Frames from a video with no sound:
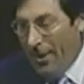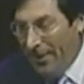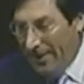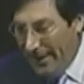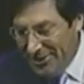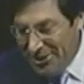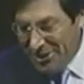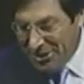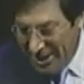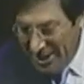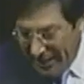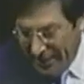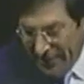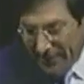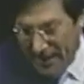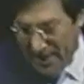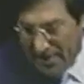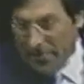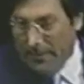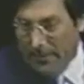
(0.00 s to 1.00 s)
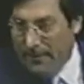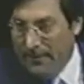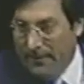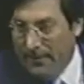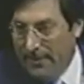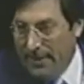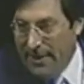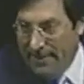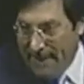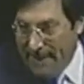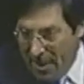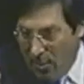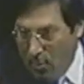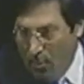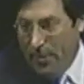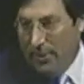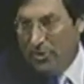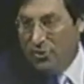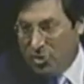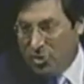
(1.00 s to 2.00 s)
while he's sitting there in
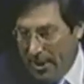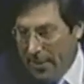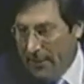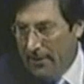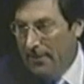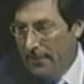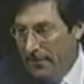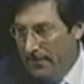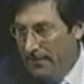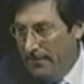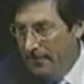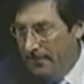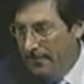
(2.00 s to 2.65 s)
that wheelchair.